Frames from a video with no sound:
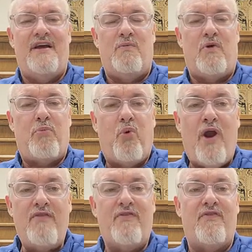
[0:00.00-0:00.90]
We want to
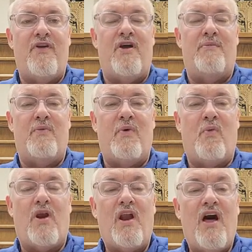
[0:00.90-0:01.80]
pray for them, and we
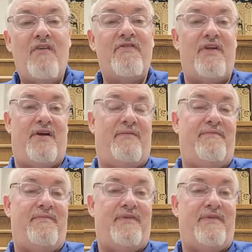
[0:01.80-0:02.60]
want to love them.